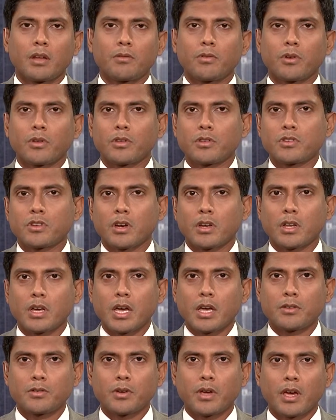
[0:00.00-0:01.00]
And for the
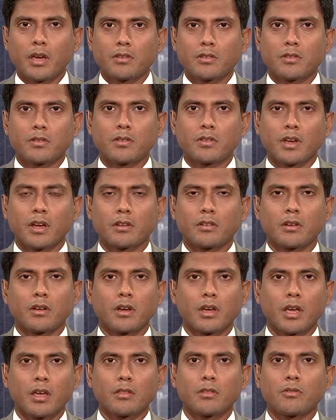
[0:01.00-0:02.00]
China education sector,
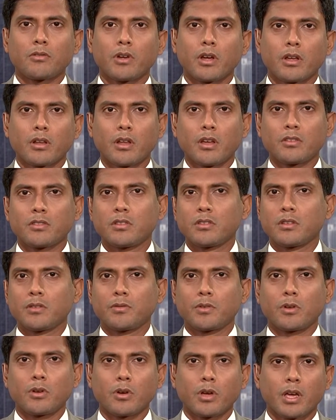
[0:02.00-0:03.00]
again, the regulations,
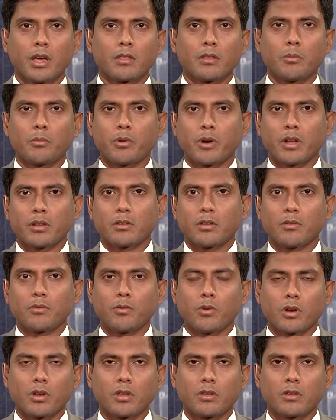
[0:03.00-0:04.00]
if you look at the breadth
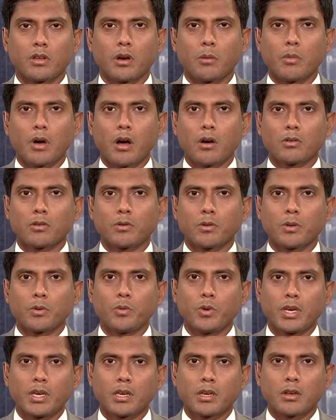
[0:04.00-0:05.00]
of what has come out over
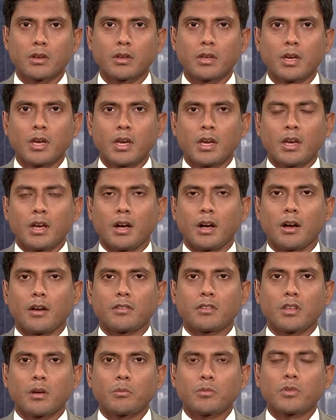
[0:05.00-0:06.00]
the weekend,
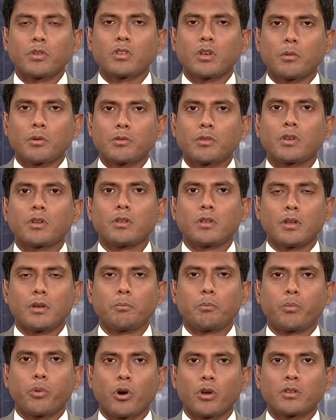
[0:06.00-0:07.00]
uh, some, some of the
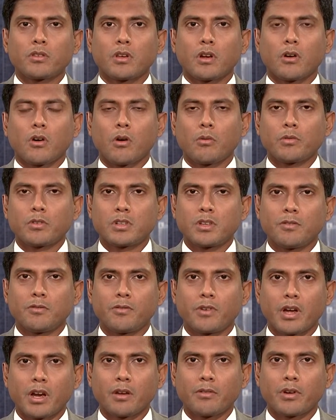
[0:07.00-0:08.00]
uh, points are obviously
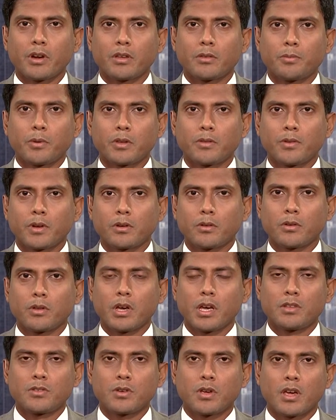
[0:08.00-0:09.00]
very, very specific to
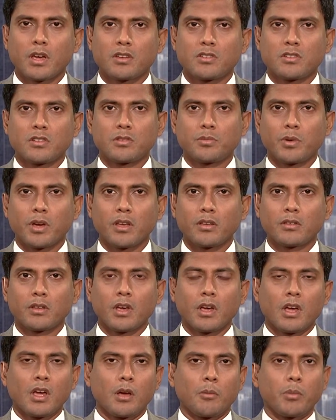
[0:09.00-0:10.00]
the education
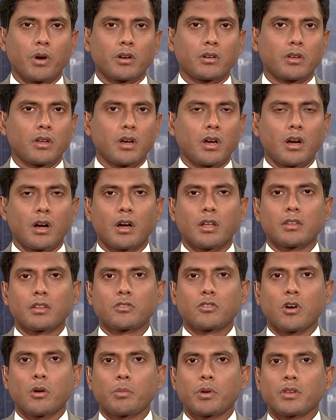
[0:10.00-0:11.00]
space, but uh,
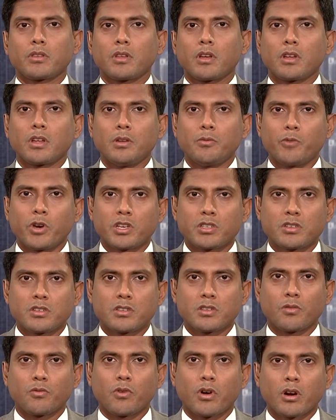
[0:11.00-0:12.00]
other topics that
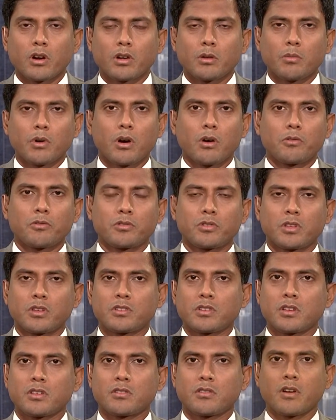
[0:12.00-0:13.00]
investors are worried about,
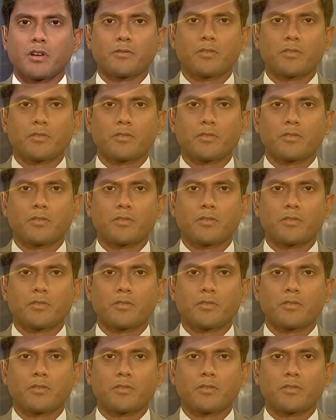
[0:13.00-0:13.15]
such as